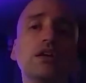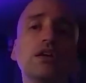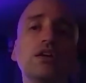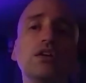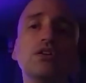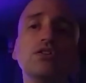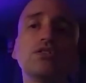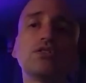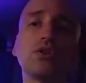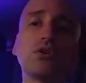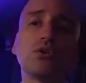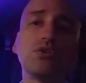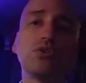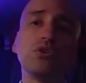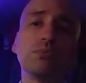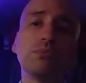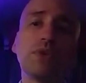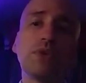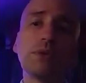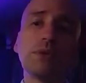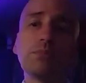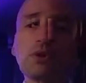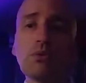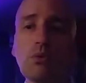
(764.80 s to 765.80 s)
So you
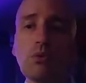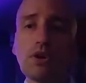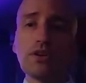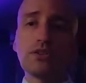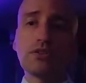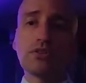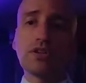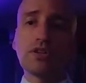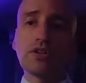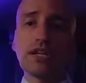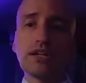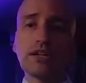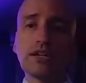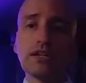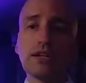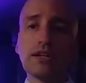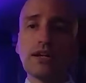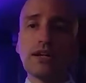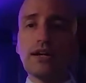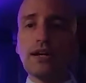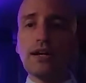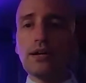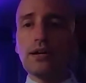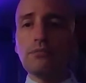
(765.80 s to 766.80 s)
might be wondering,
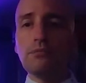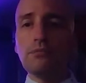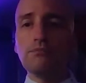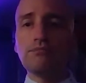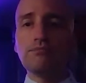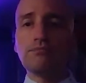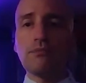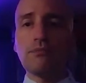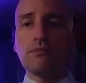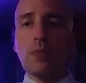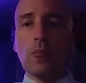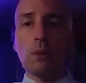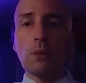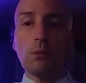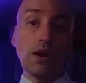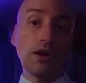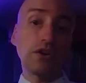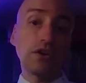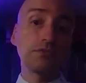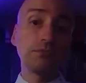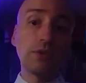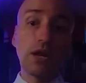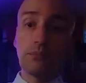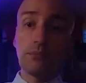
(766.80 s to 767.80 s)
where
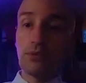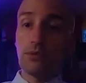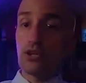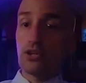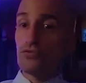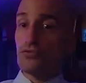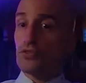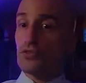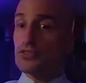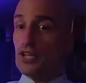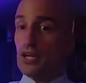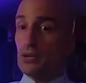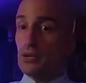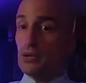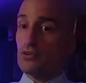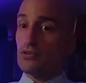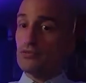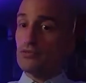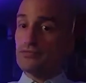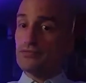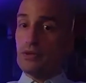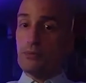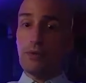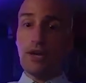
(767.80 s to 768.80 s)
is my beautiful
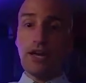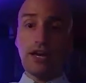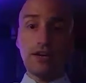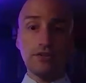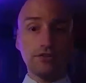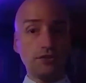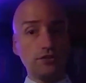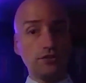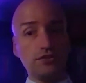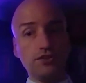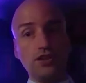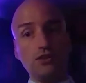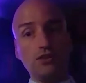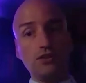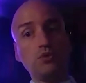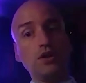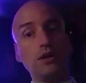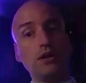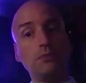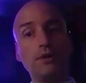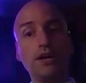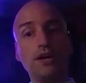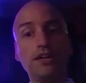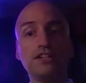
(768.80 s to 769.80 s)
table? You may ask yourself, where
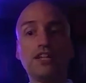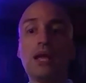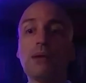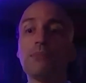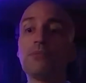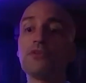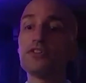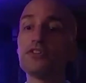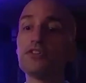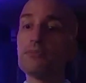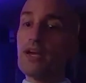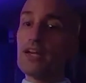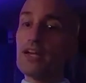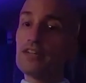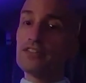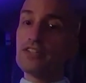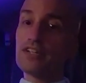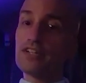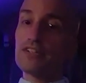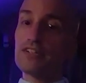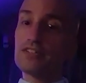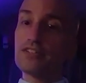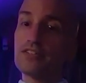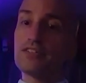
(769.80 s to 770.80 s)
are my table
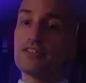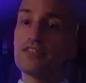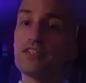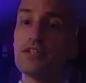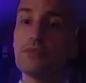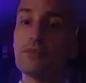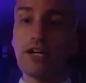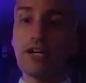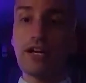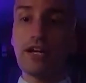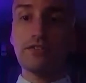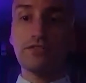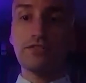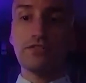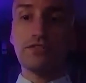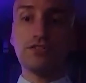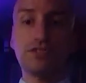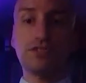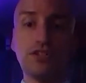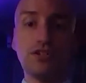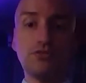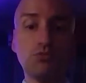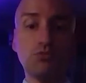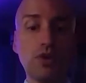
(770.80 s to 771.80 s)
semantics? You might ask
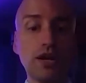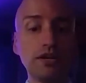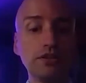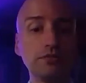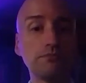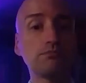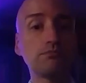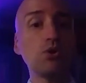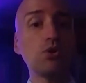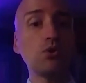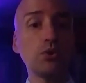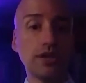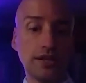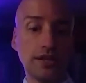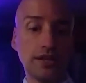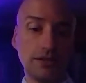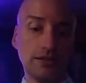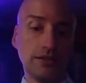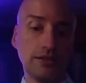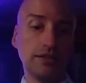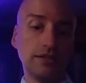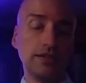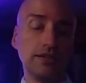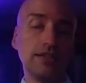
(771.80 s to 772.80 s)
yourself why it's broken.
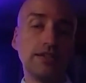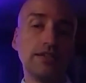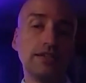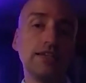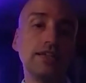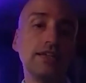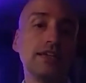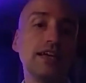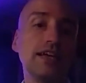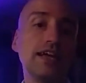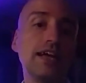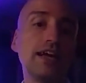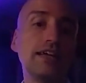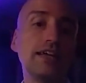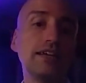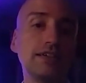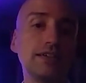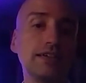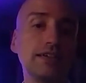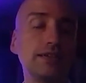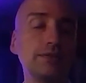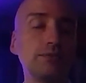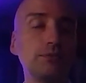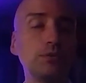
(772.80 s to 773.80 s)
And
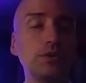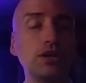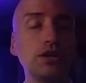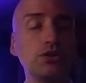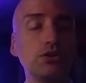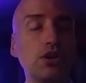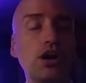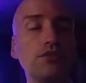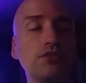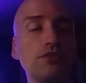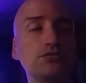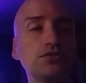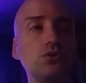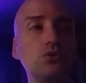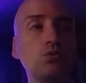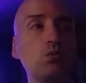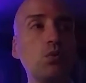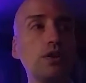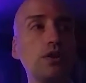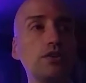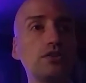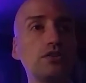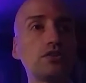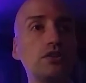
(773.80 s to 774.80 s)
we often
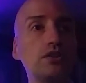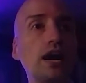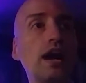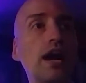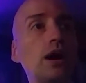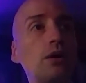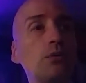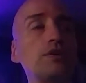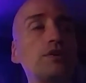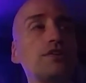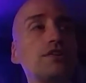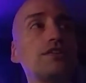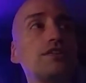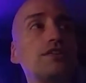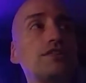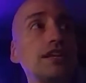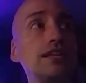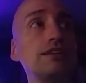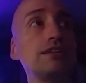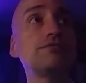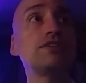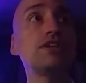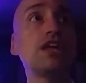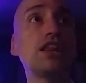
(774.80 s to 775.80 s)
wonder, how is this
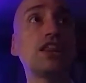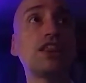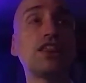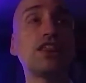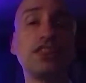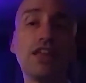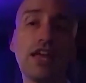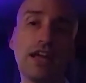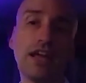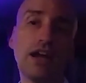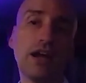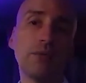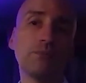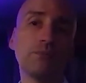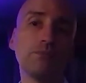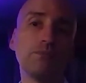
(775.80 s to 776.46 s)
even a thing?